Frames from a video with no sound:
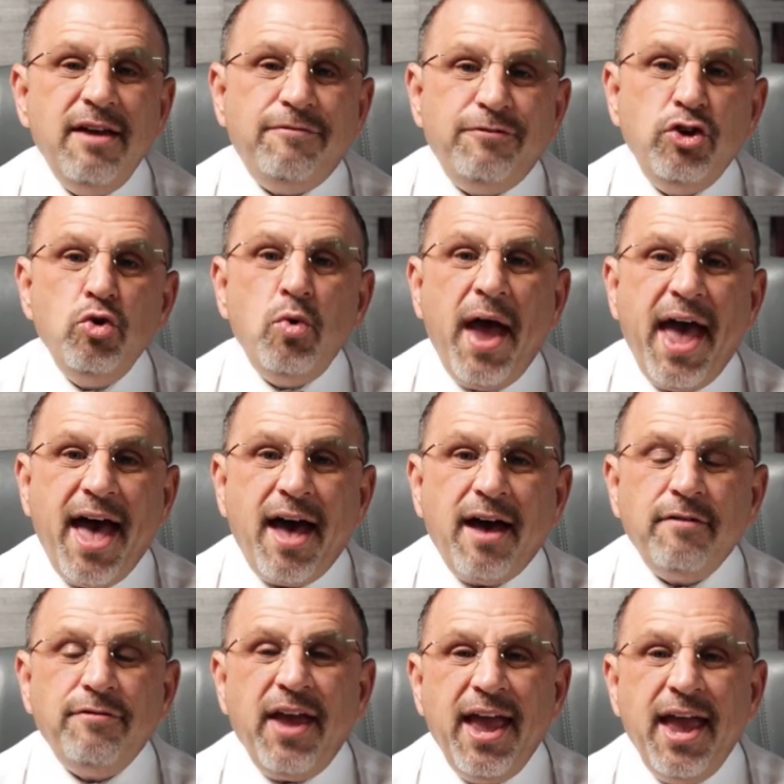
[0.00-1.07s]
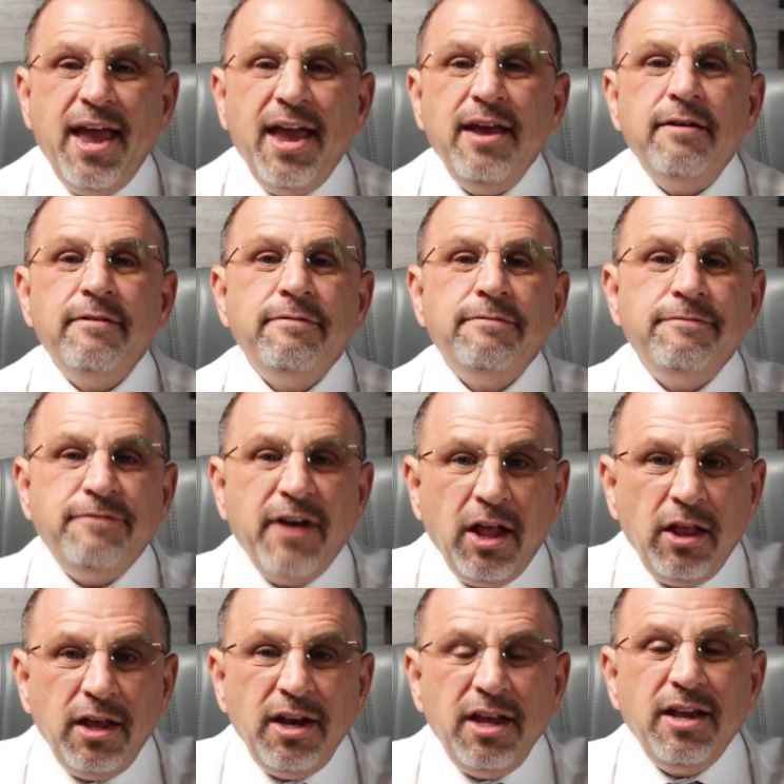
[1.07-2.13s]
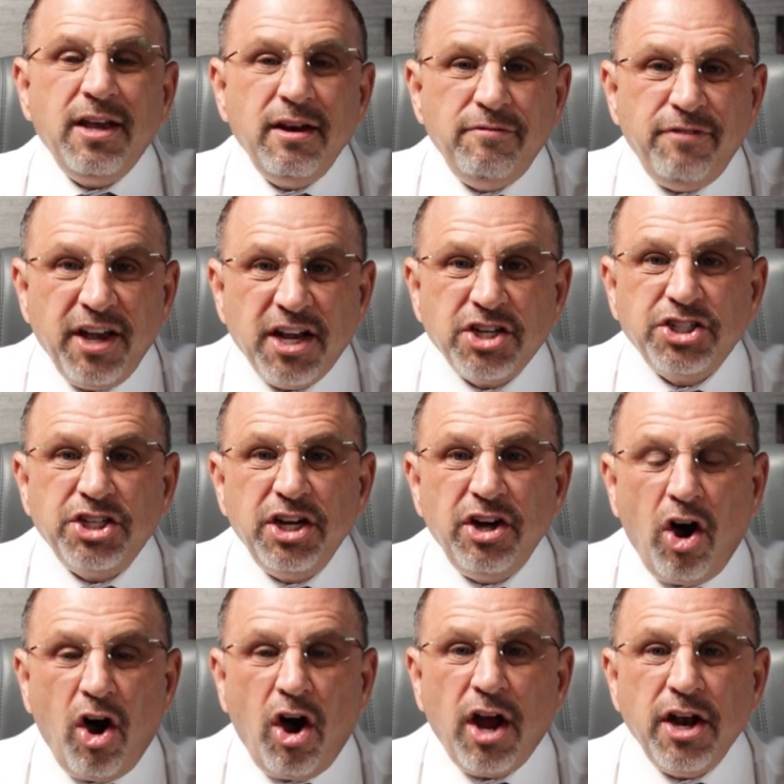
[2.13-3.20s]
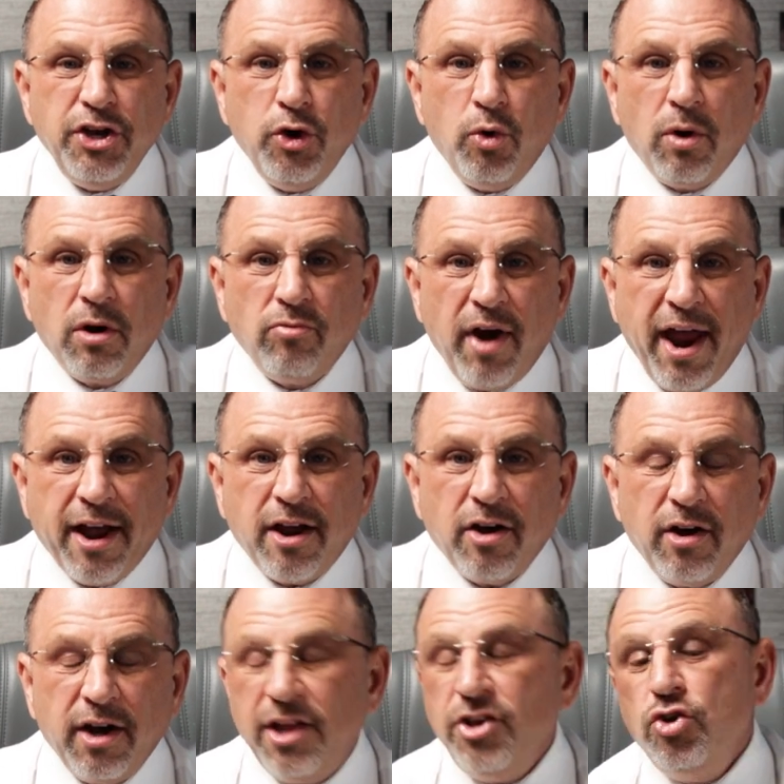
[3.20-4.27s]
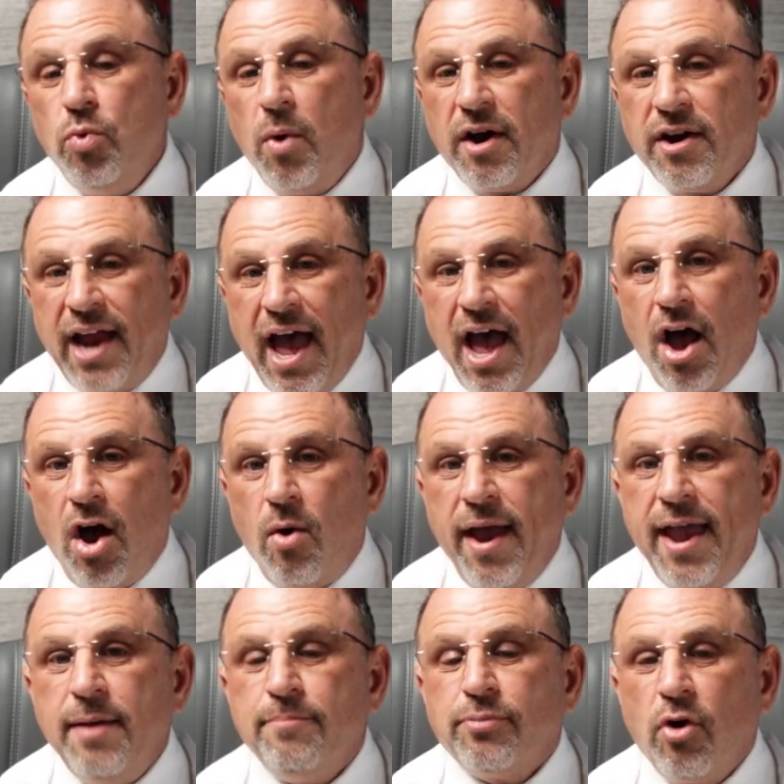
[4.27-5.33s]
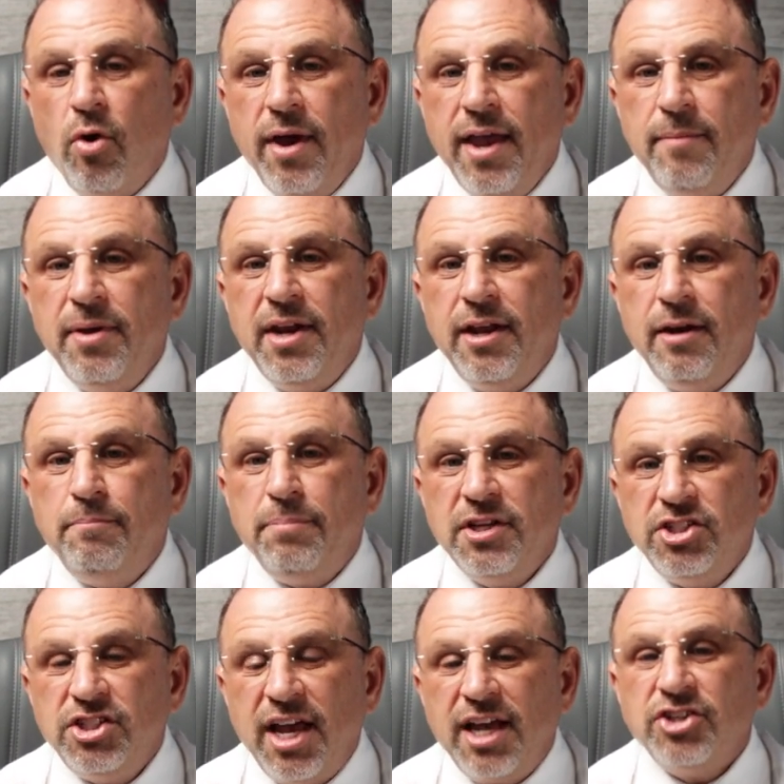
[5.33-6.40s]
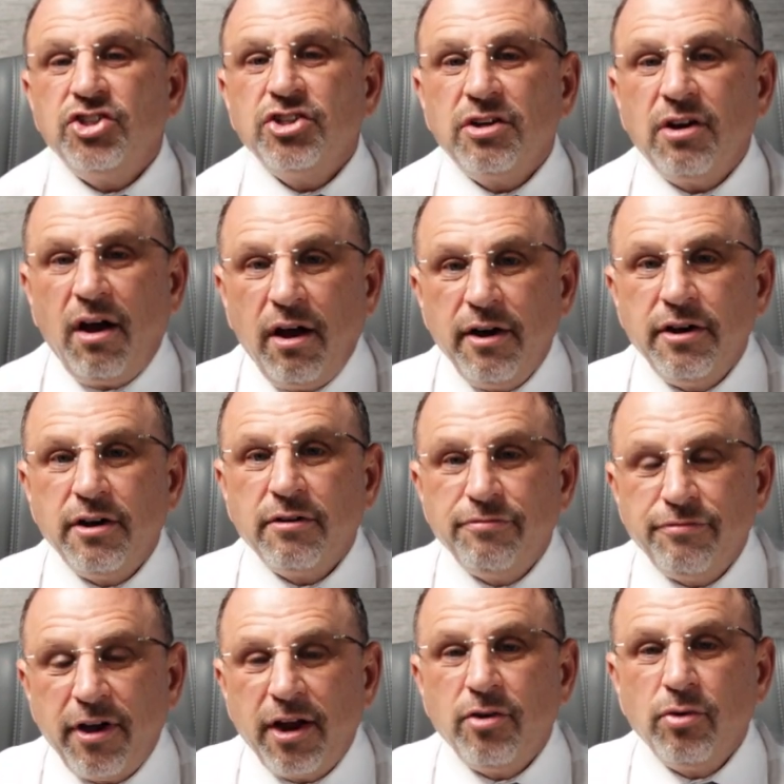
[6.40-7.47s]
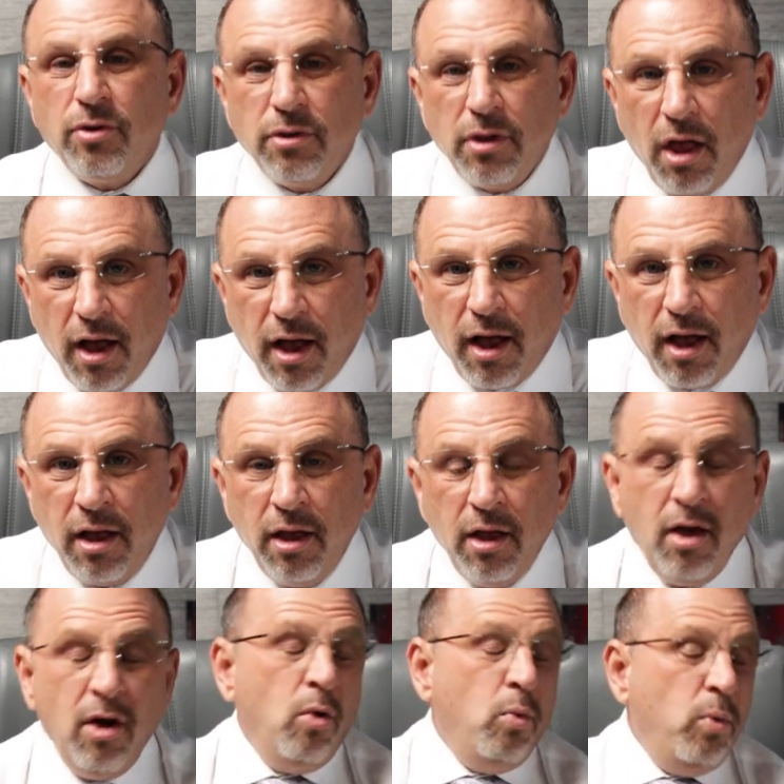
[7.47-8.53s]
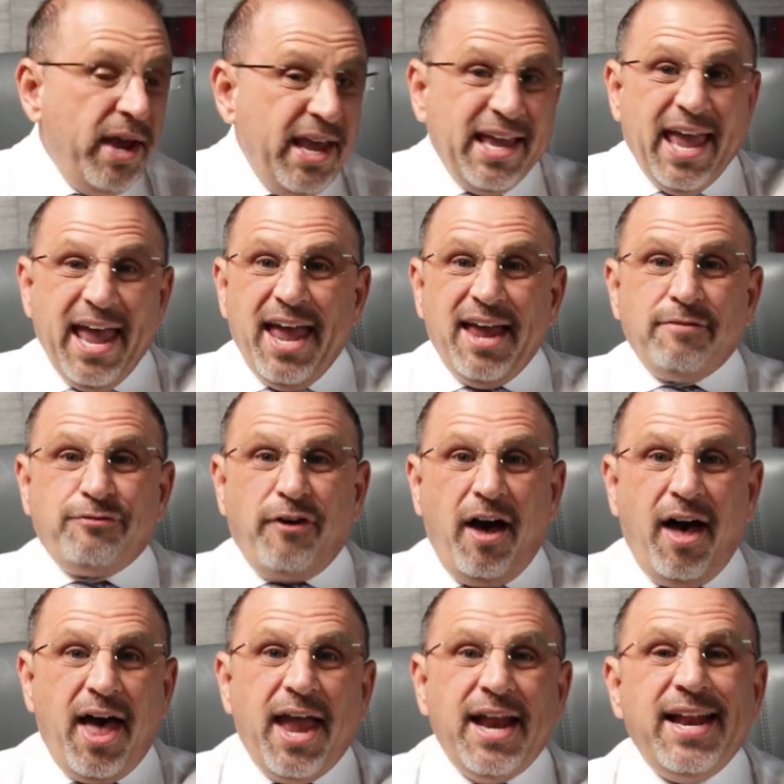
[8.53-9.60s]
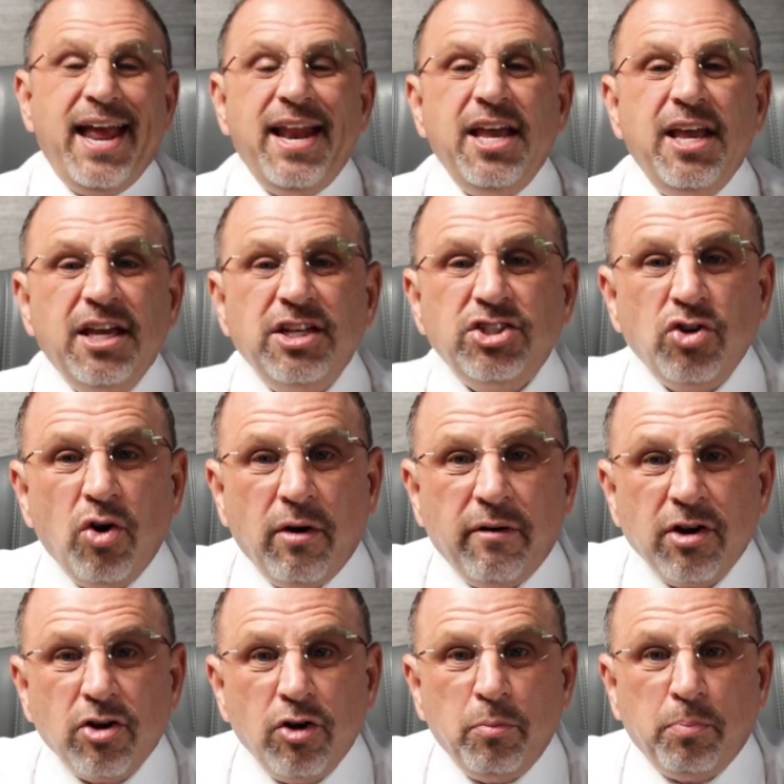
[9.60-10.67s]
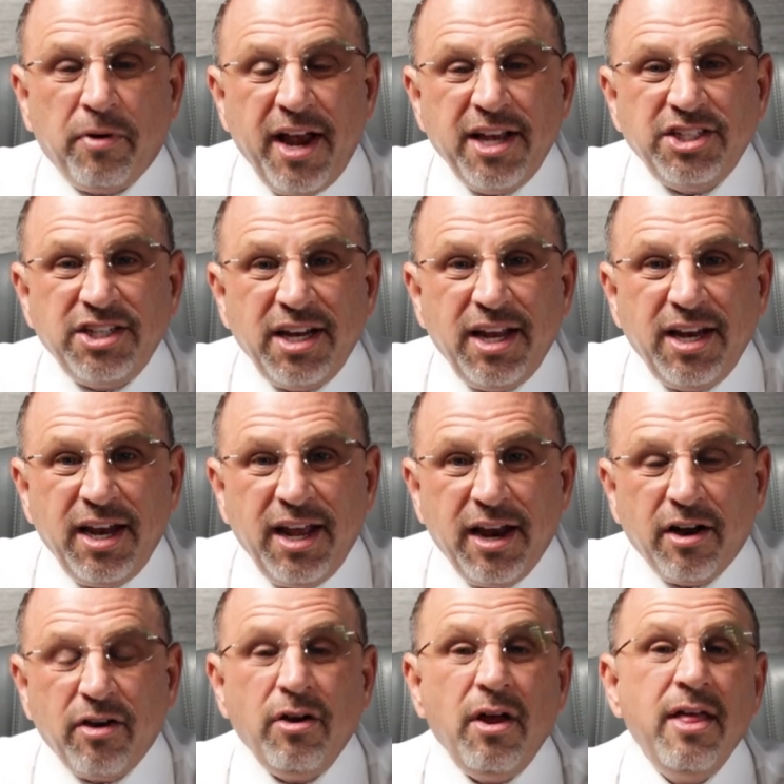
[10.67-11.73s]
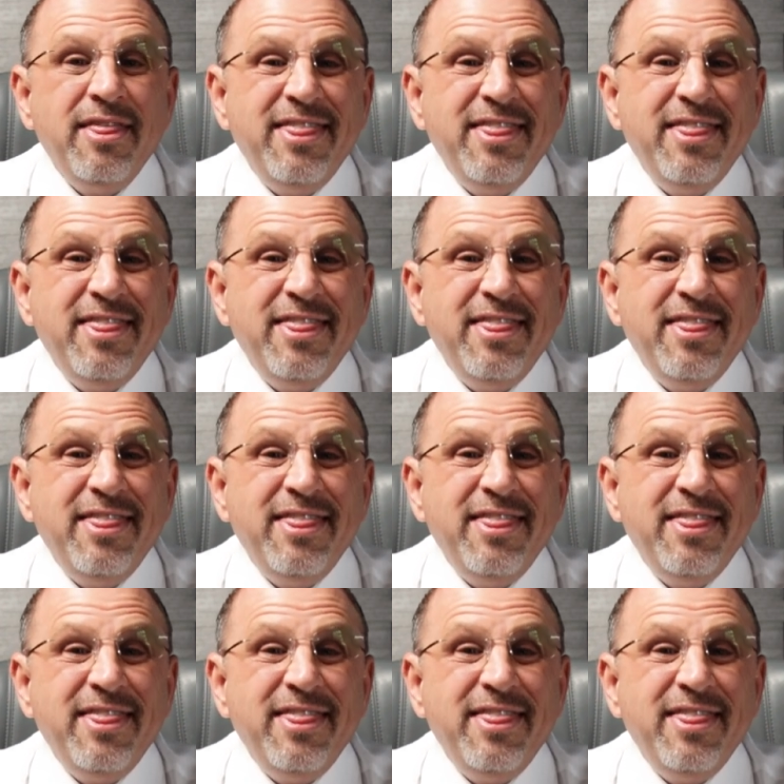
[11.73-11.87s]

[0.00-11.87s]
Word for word: if you have a felony conviction on your record and you are now a prohibited possessor under federal law, we can't find any historical precedent here.